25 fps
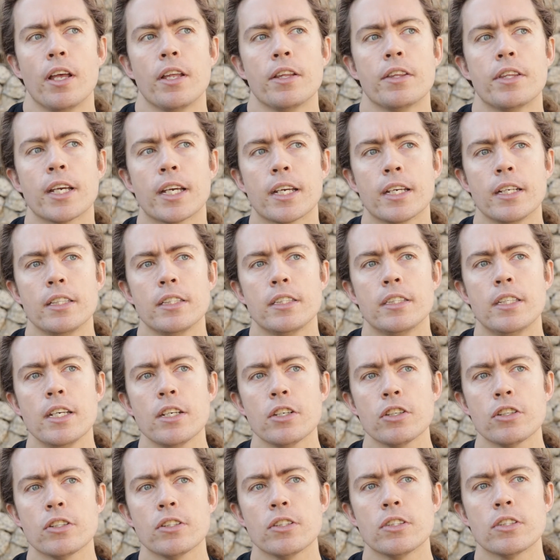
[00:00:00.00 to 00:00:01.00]
The
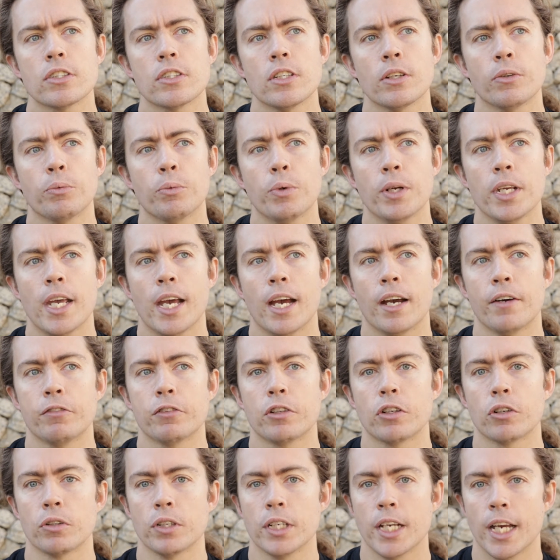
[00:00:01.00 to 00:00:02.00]
conditions that we have
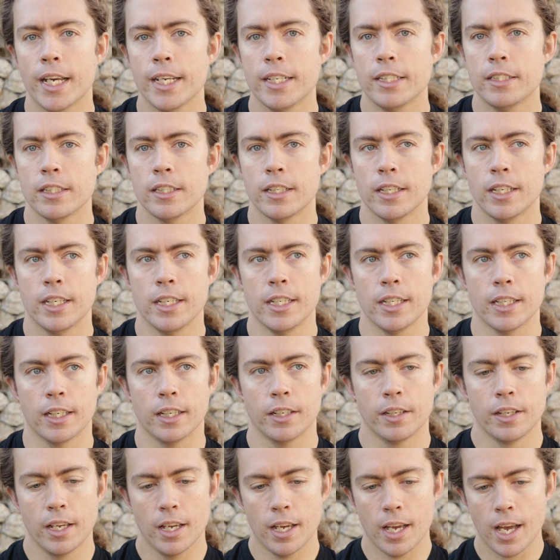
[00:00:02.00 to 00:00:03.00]
created here
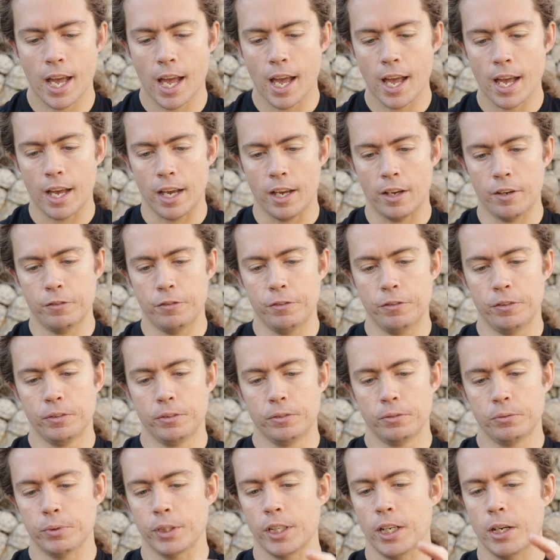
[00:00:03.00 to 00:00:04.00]

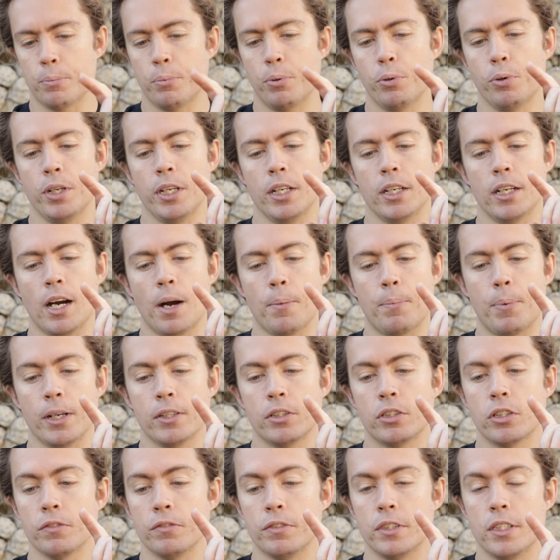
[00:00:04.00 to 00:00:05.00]
we're going to put in a
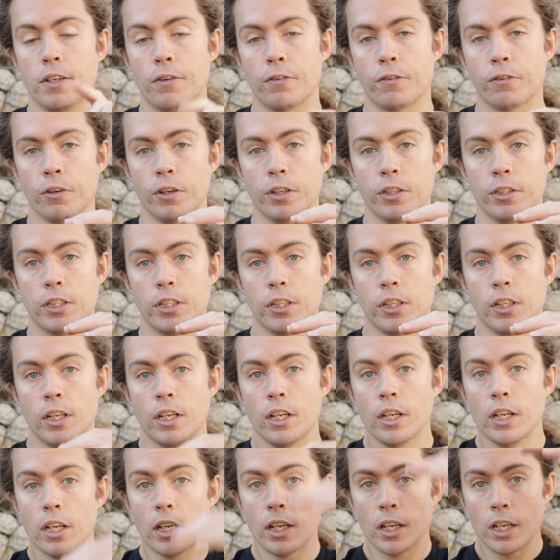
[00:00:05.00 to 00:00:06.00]
bunch of different
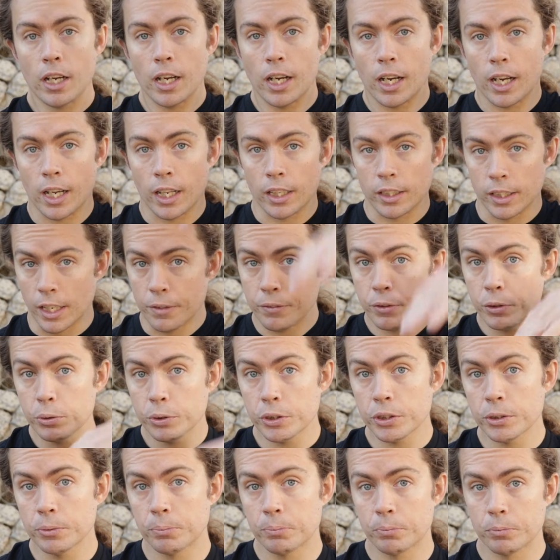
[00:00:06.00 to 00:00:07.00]

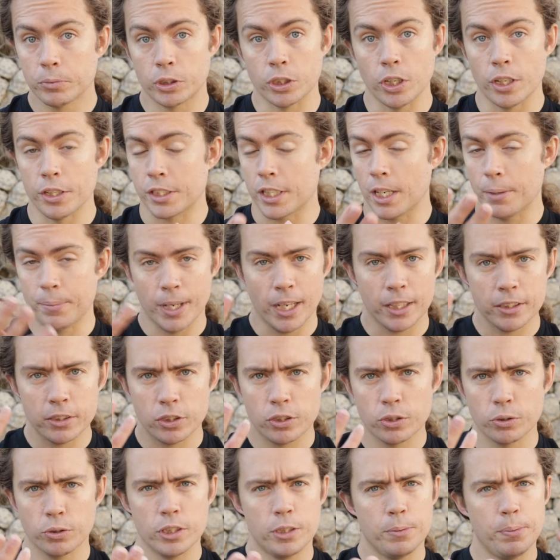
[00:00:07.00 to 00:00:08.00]
levels. So there's going to be
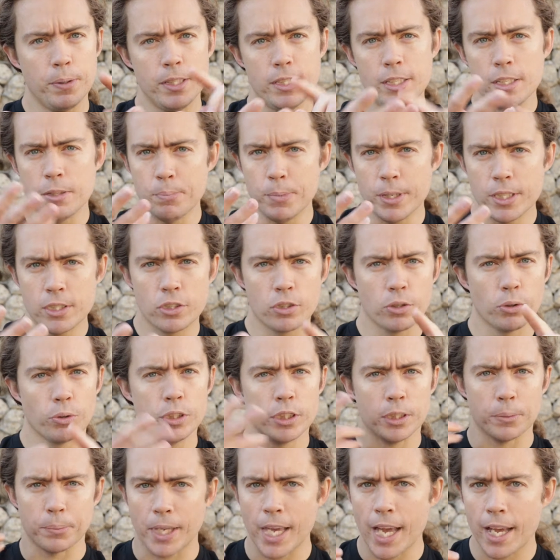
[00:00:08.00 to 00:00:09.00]
understory species, midstory,
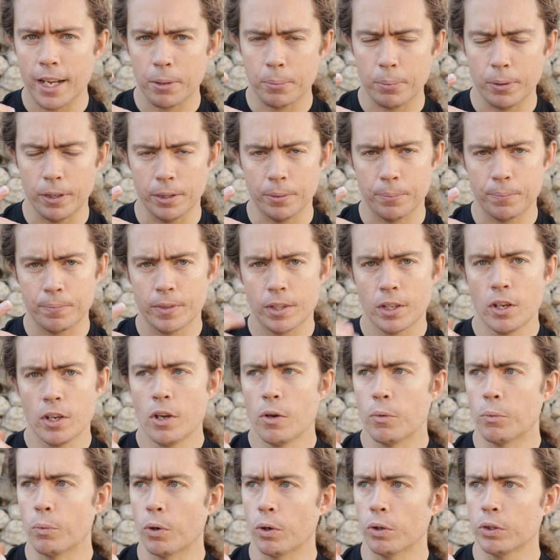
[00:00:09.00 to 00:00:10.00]
some canopy.
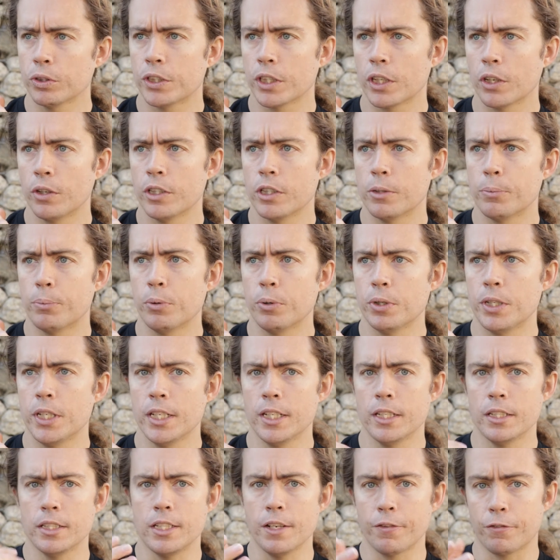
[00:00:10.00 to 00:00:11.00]
We're also going to put
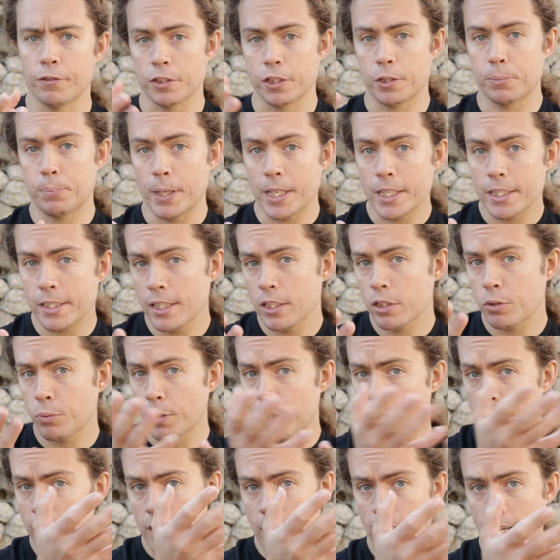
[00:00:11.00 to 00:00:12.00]
in different species
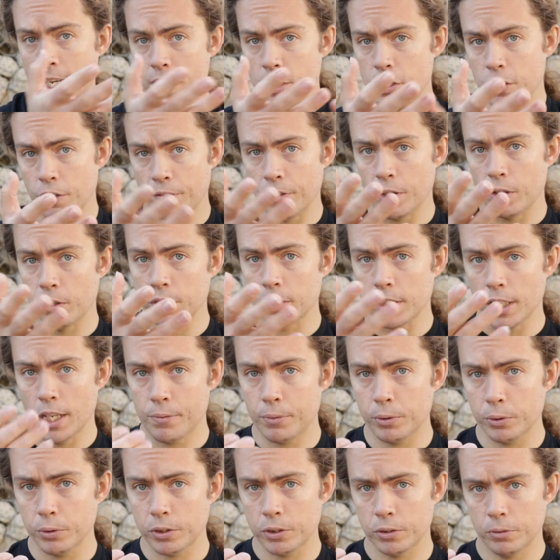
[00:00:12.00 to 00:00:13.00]
within each of those
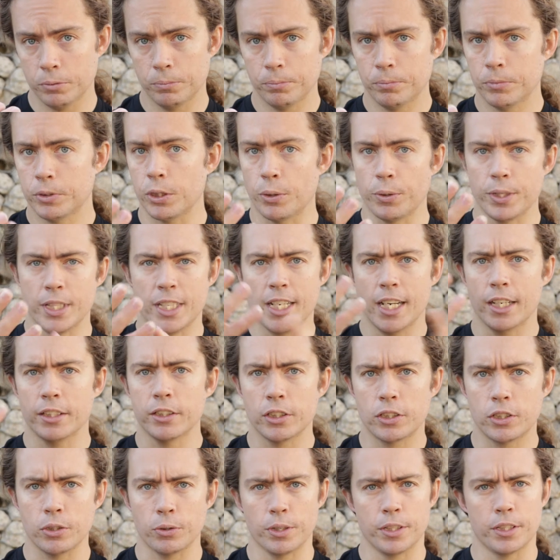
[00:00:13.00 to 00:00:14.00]
levels. So in the
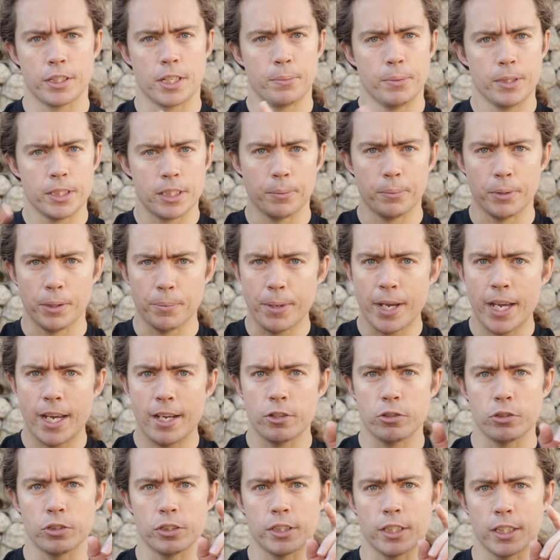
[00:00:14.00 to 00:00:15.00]
understory, there's going to be some
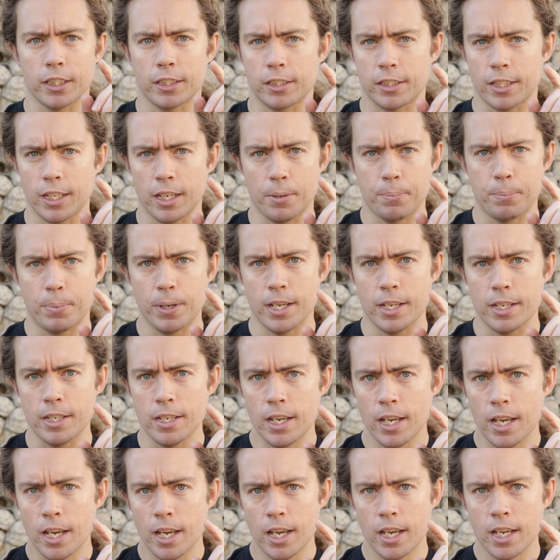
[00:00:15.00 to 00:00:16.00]
lamandras, there's going to be
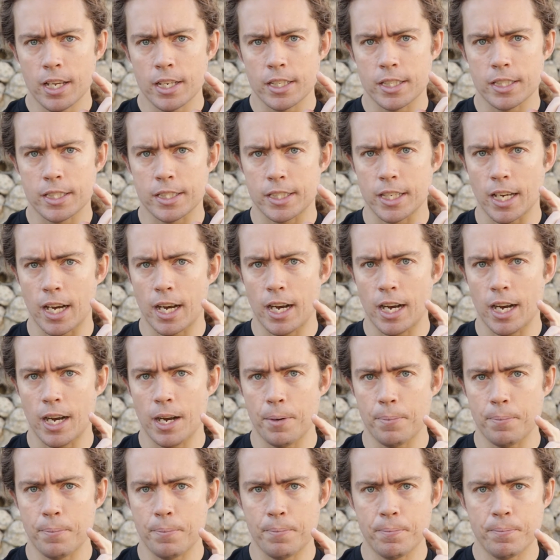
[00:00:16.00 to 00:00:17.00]

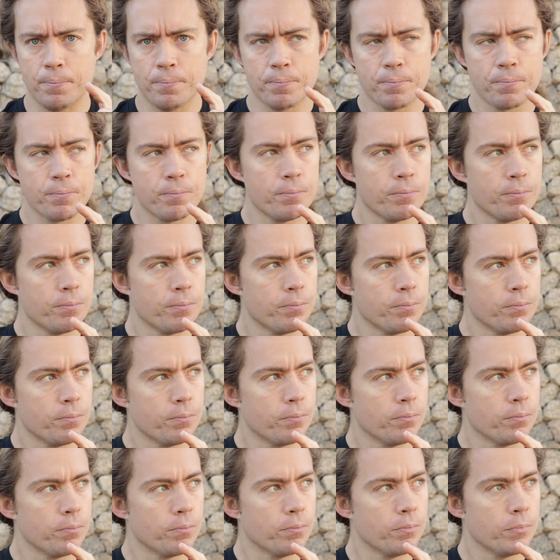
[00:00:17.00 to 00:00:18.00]
some...
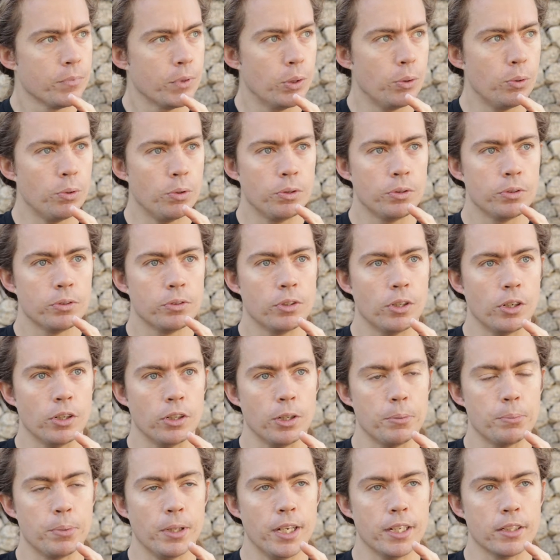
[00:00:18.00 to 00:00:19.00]

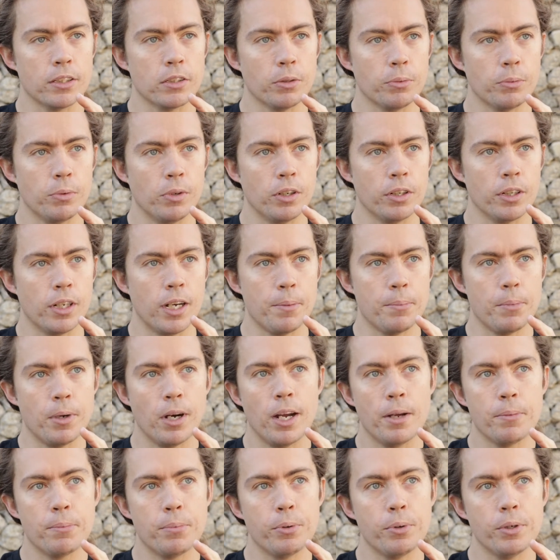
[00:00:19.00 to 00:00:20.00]
totally blanked on what I
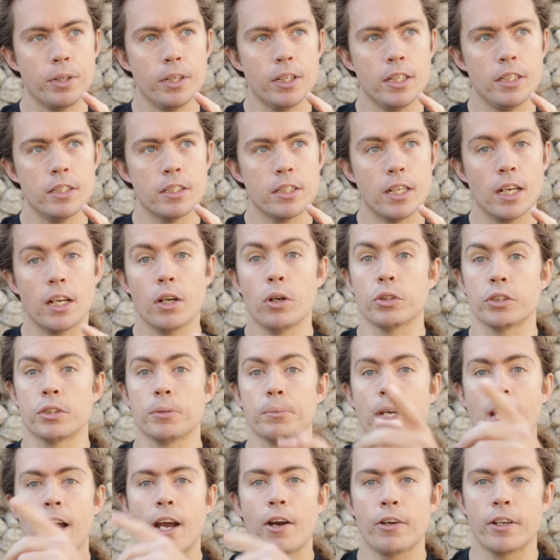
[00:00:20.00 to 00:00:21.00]
might put into the... some
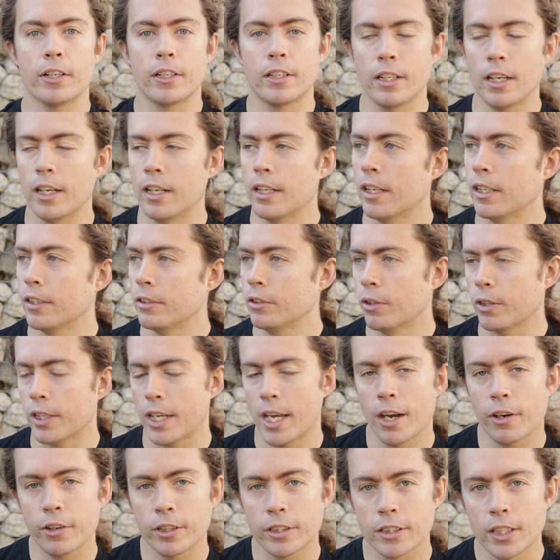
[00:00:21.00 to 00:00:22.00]
not
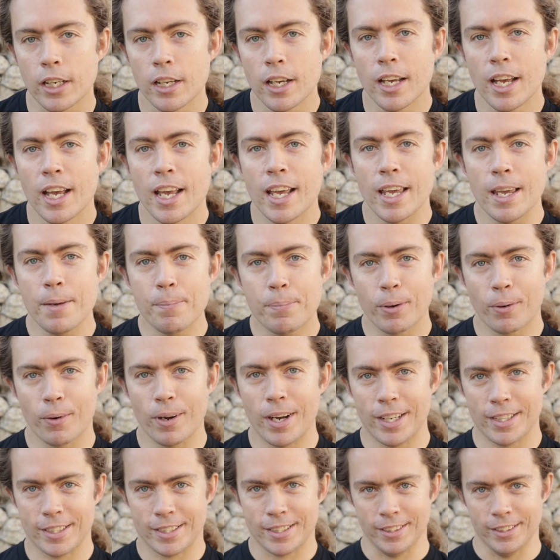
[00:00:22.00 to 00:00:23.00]
Carix,
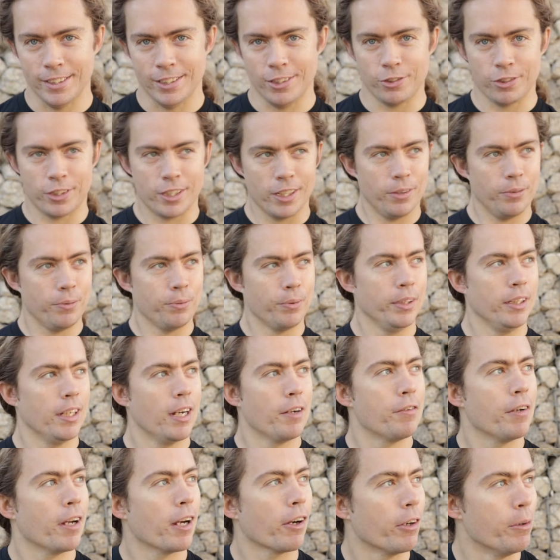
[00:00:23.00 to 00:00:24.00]
Imparator cylindrica. We
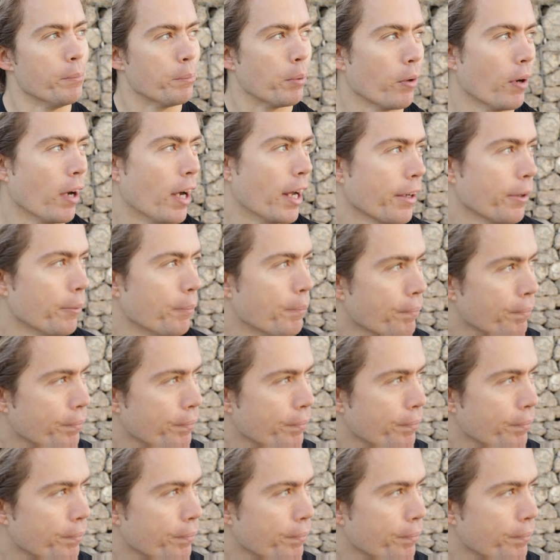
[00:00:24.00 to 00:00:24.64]
love our Imparator.